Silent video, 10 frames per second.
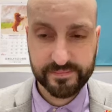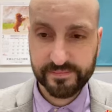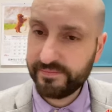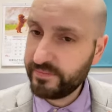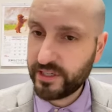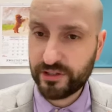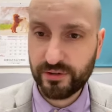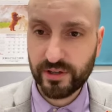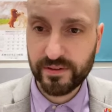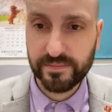I'm not
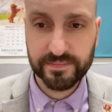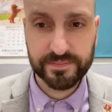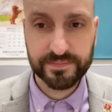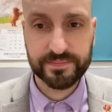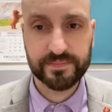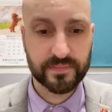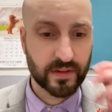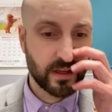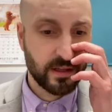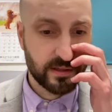sure.
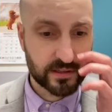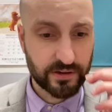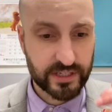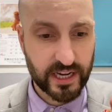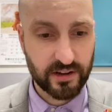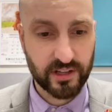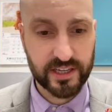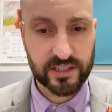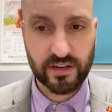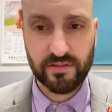Let's go down. Like
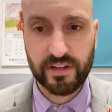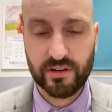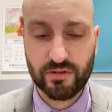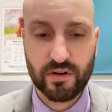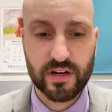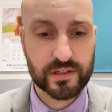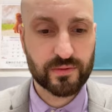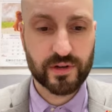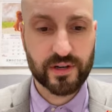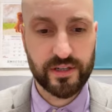solving
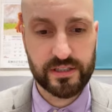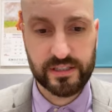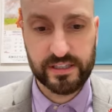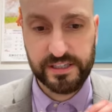crosswords.